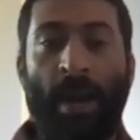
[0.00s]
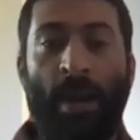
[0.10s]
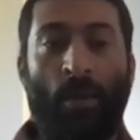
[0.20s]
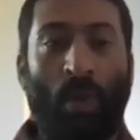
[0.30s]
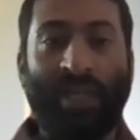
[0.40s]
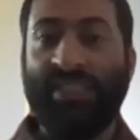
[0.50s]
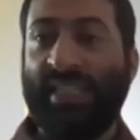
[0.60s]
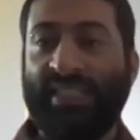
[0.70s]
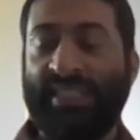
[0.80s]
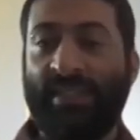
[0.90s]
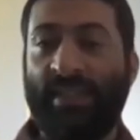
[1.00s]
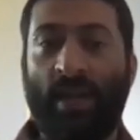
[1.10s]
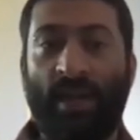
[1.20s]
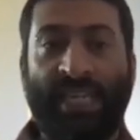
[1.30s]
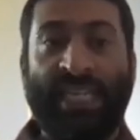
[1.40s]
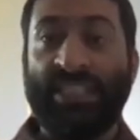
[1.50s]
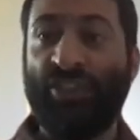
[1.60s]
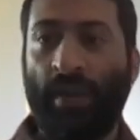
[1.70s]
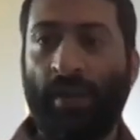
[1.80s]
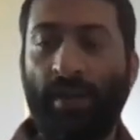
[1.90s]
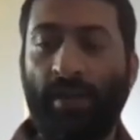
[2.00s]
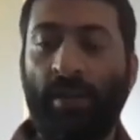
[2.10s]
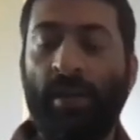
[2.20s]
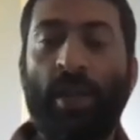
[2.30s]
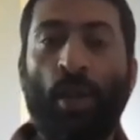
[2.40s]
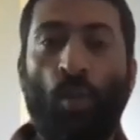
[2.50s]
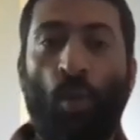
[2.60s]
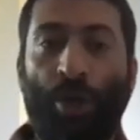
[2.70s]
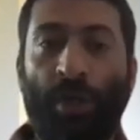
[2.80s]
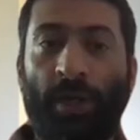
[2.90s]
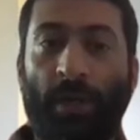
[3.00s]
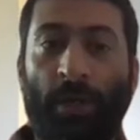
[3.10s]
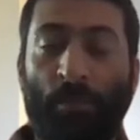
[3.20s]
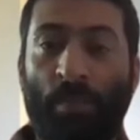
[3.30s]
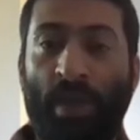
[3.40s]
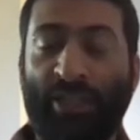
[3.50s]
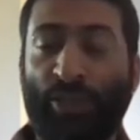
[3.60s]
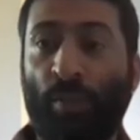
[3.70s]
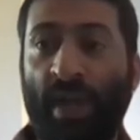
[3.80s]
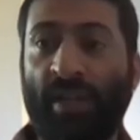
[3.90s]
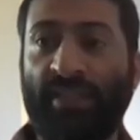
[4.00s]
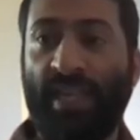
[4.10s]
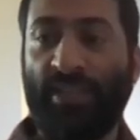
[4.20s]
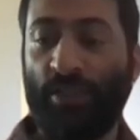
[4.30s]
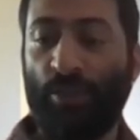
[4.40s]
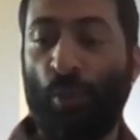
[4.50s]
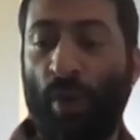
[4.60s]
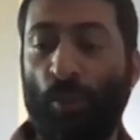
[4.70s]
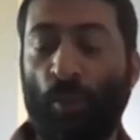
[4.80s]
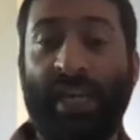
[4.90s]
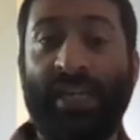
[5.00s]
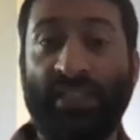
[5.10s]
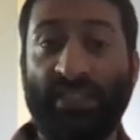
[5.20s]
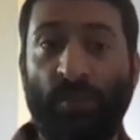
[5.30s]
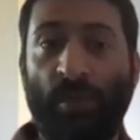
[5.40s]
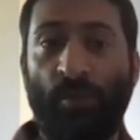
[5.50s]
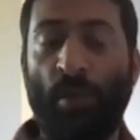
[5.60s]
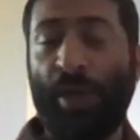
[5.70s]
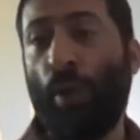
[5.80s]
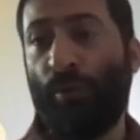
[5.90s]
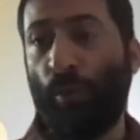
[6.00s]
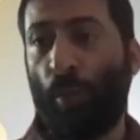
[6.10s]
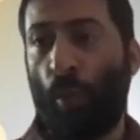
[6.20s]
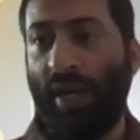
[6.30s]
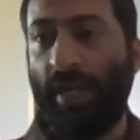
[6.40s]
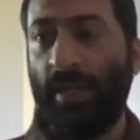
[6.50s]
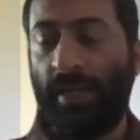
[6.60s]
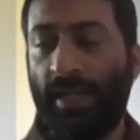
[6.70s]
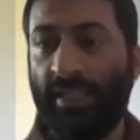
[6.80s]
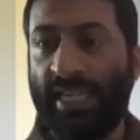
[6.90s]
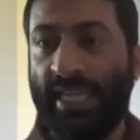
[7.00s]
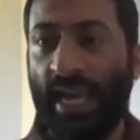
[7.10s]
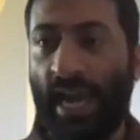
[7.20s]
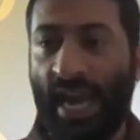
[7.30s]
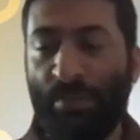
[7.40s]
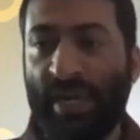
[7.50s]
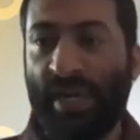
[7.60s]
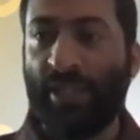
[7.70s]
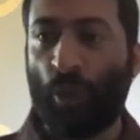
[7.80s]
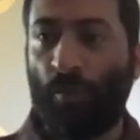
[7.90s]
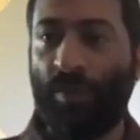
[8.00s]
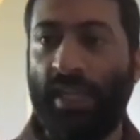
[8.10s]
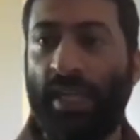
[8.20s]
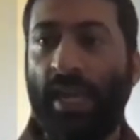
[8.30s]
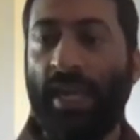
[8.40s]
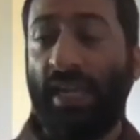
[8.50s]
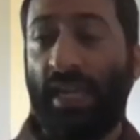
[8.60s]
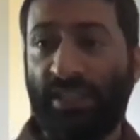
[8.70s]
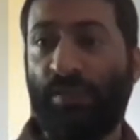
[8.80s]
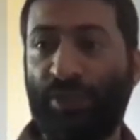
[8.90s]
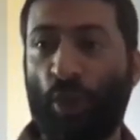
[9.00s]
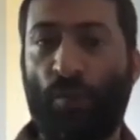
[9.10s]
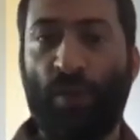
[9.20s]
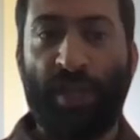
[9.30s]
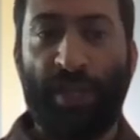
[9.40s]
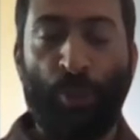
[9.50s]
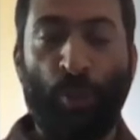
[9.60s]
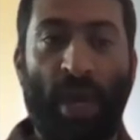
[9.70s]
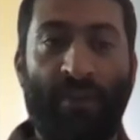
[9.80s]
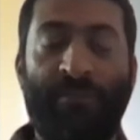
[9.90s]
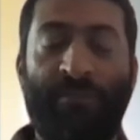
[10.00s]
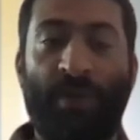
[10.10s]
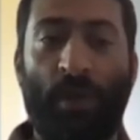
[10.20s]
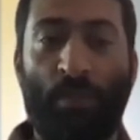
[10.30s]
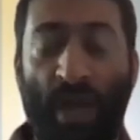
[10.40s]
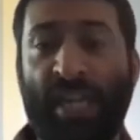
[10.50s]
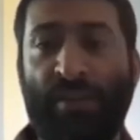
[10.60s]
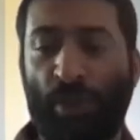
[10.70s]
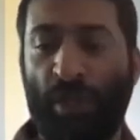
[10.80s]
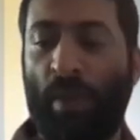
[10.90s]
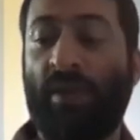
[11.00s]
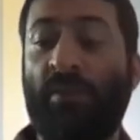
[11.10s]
Once the tsig key is generated, what has to be done is you have to create a server where you have to provide the IP address of the recursive resolver that you have running for that matter.